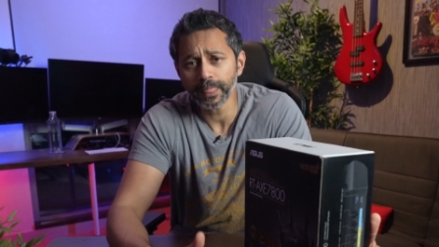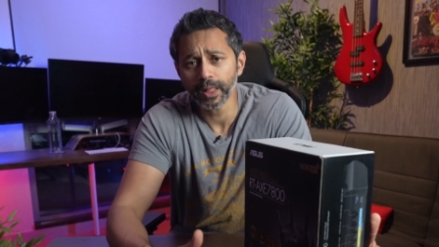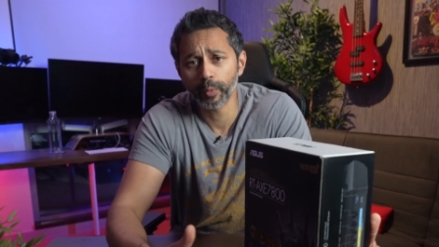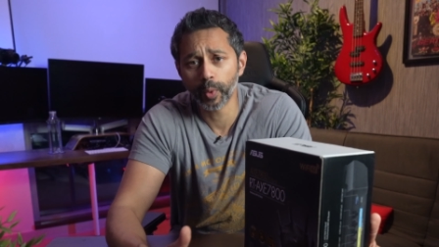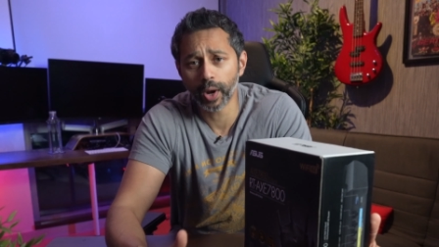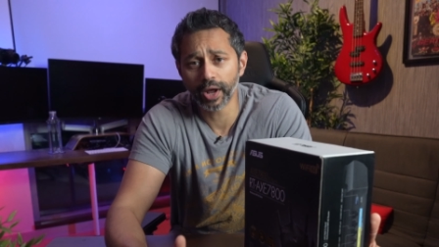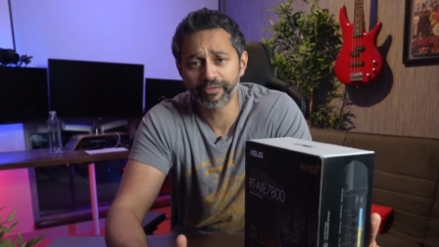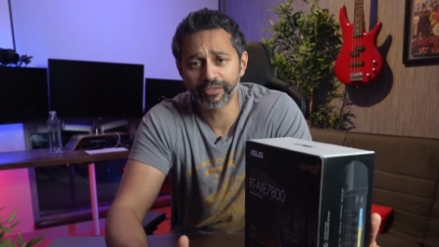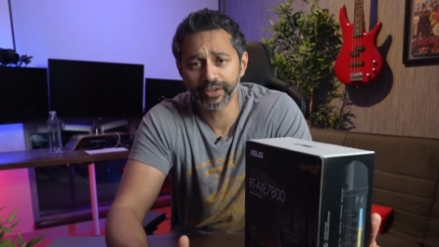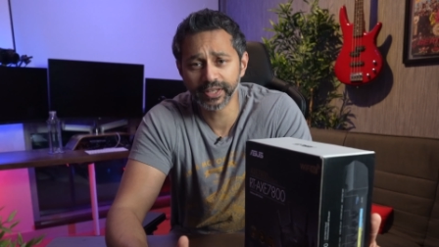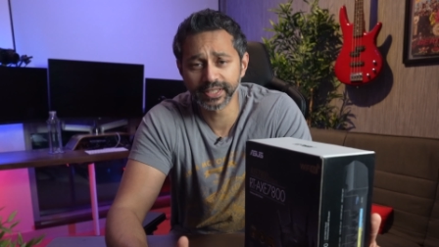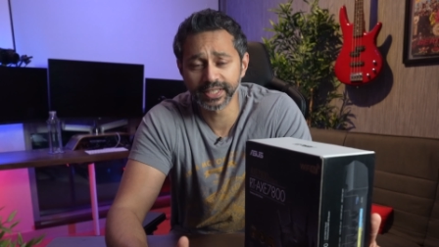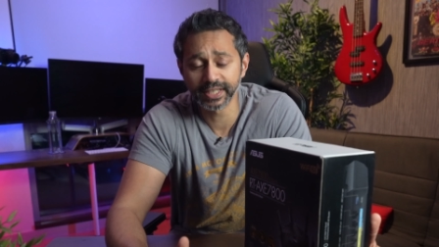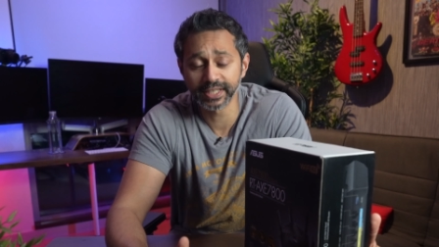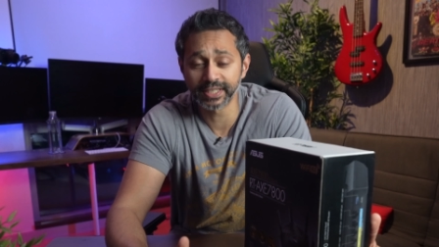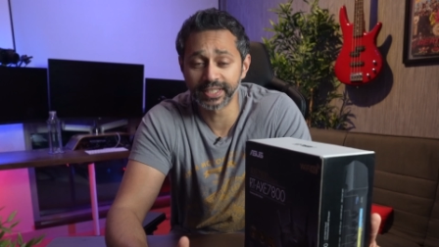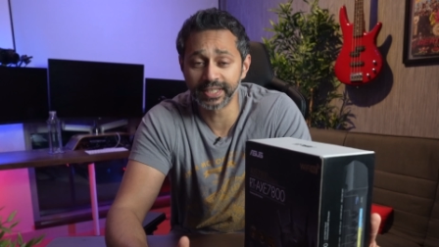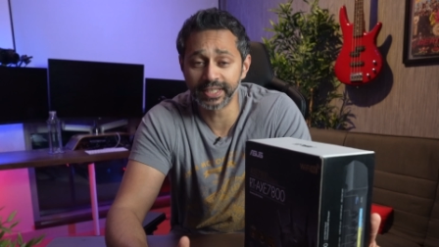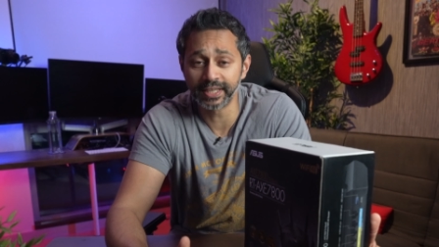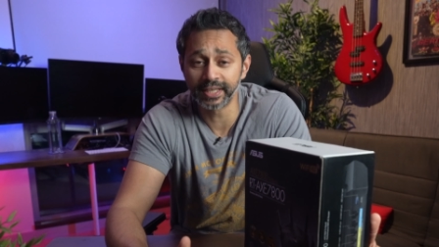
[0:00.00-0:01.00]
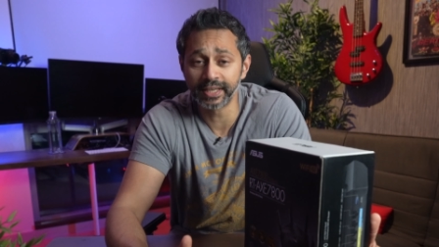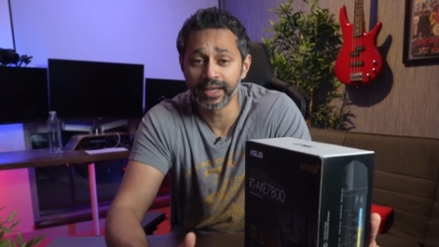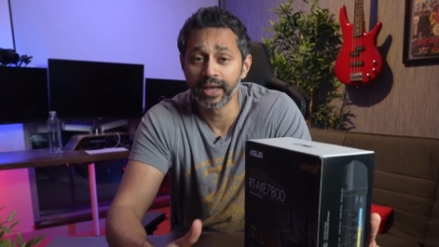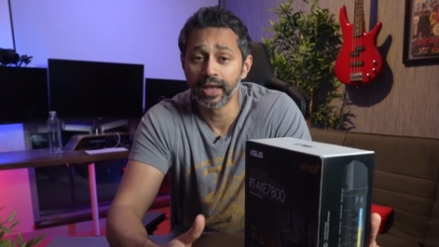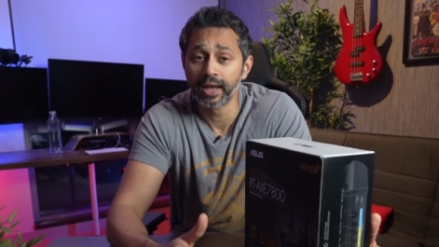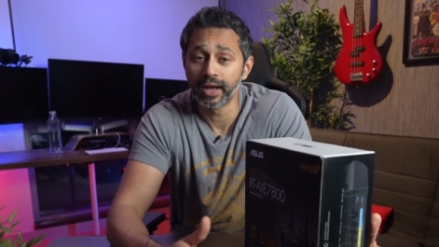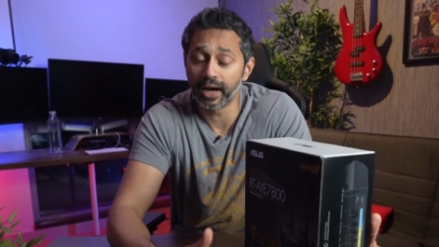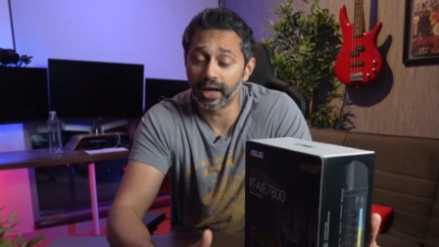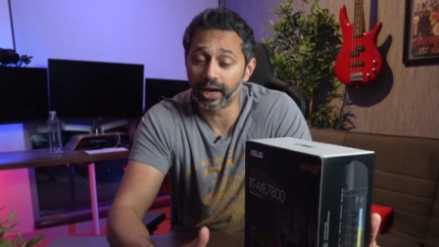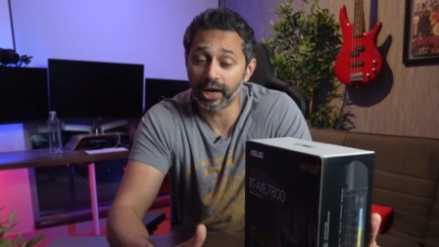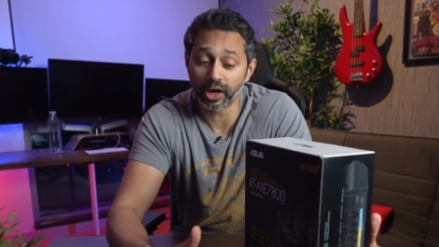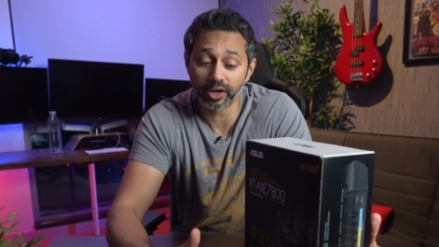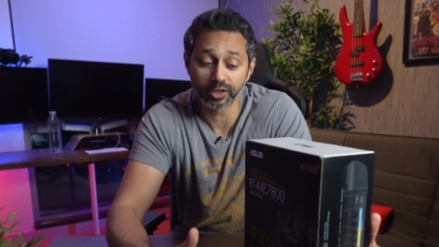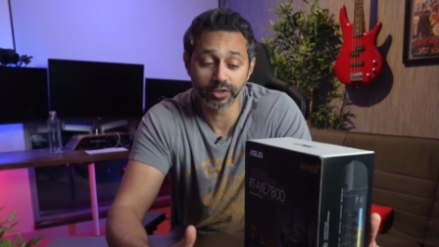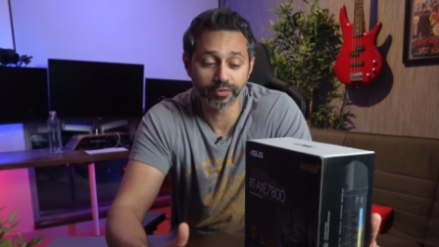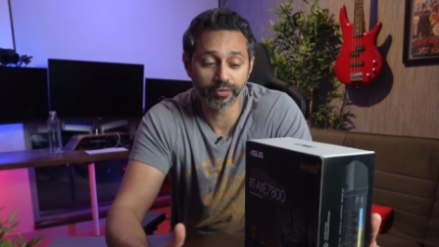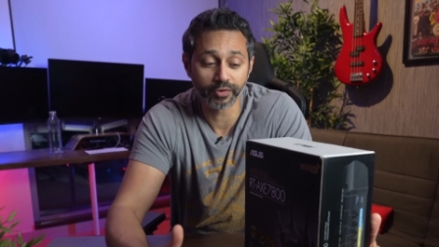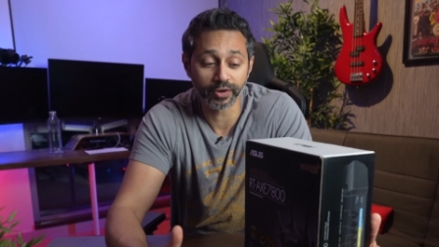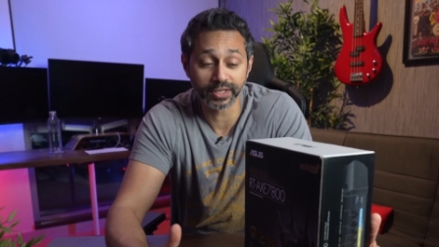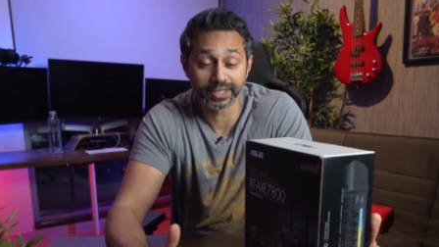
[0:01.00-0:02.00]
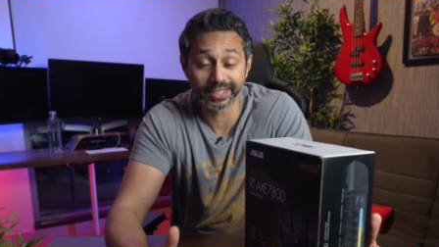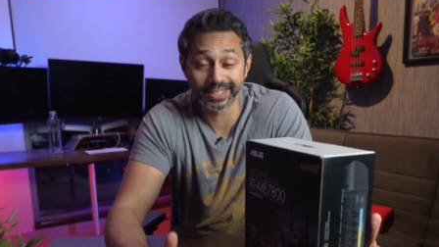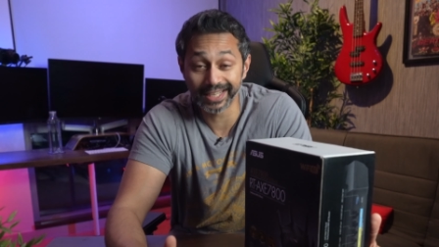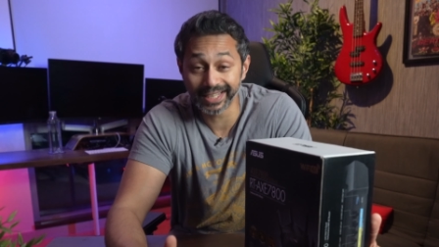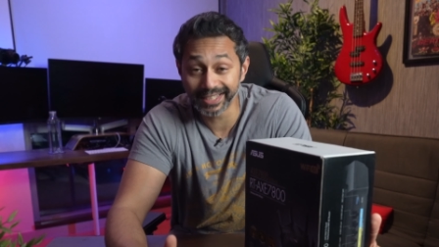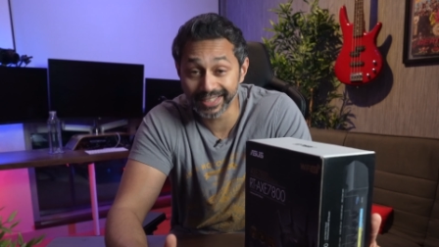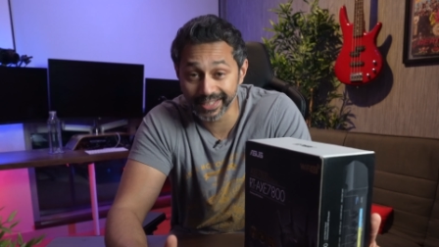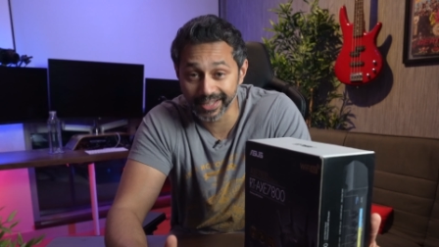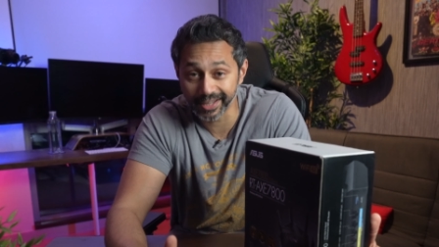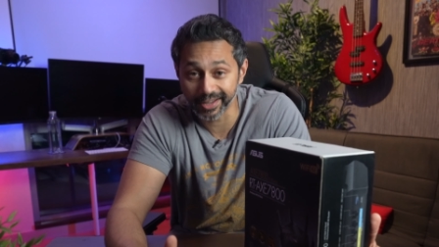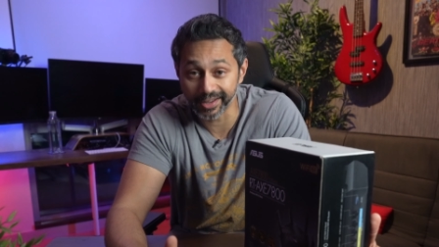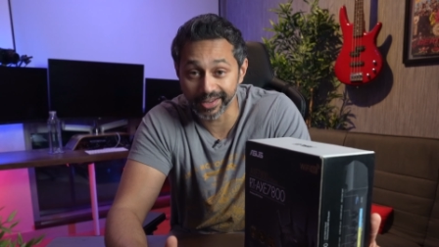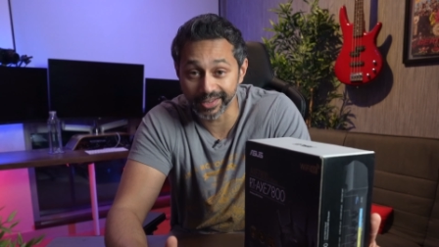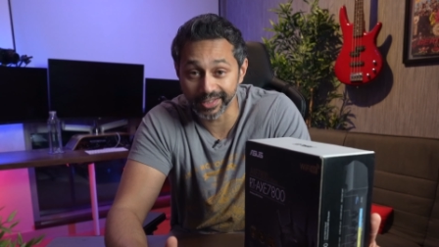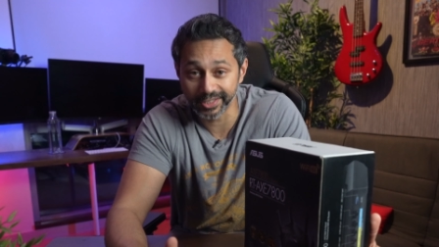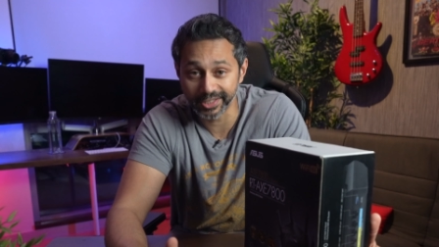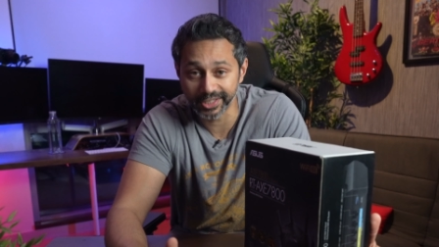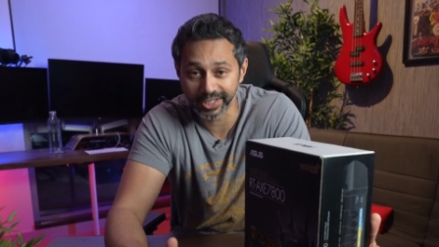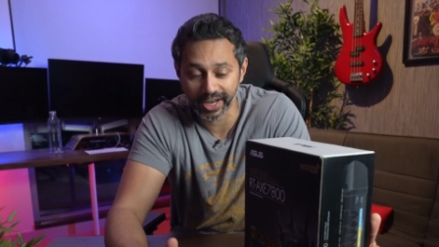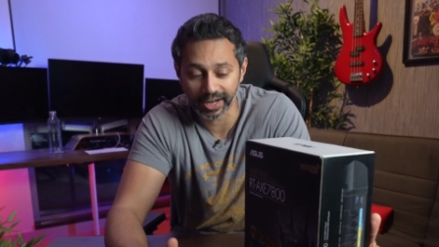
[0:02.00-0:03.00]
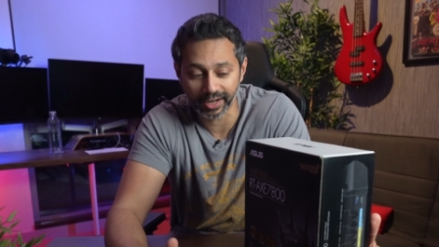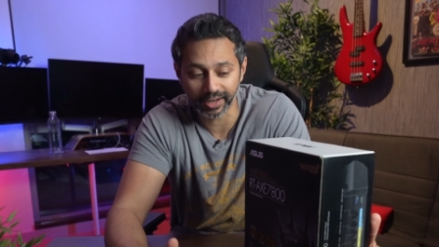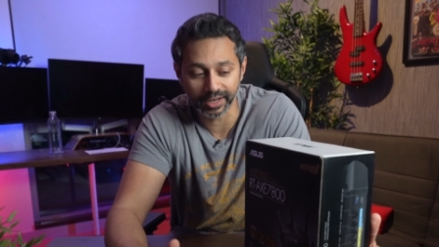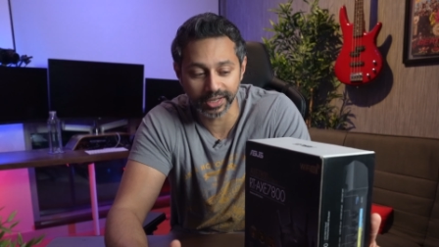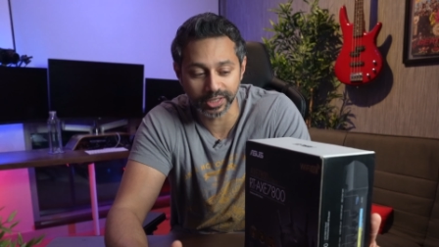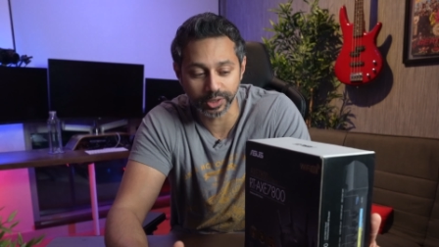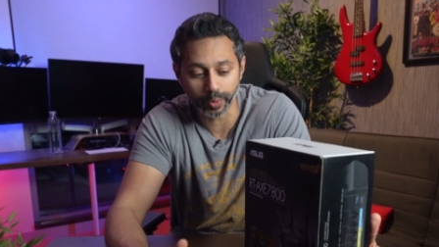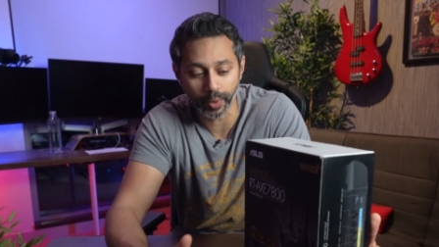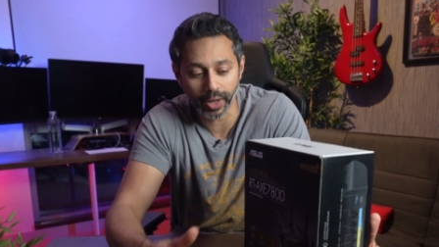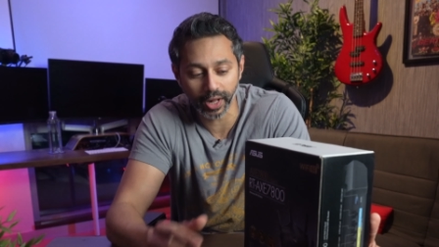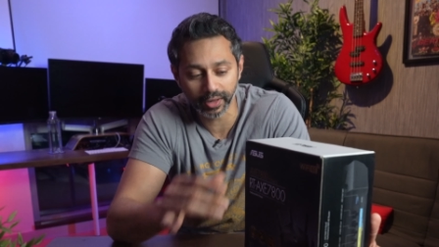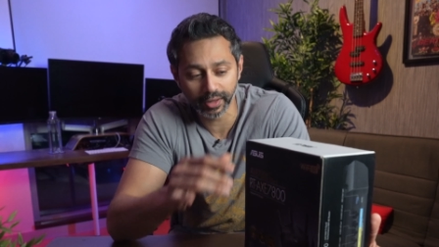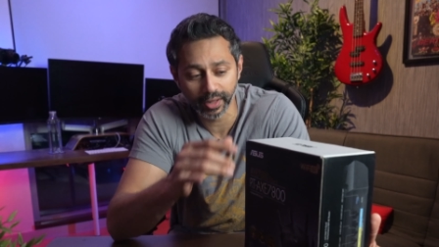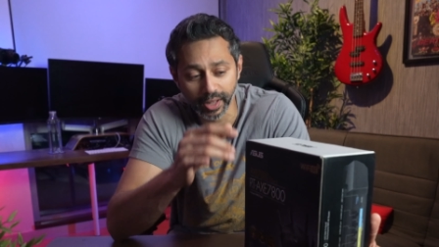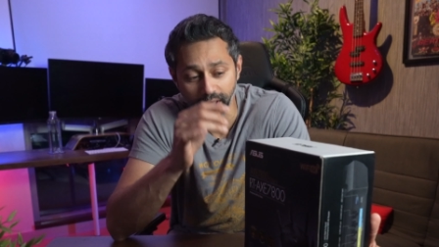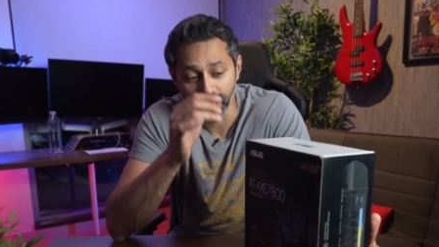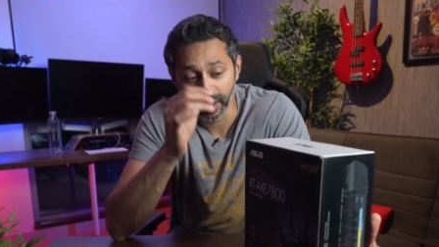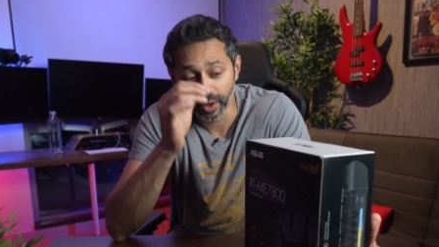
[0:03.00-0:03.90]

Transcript: Wi-Fi six E allows for a six gigahertz channel as well,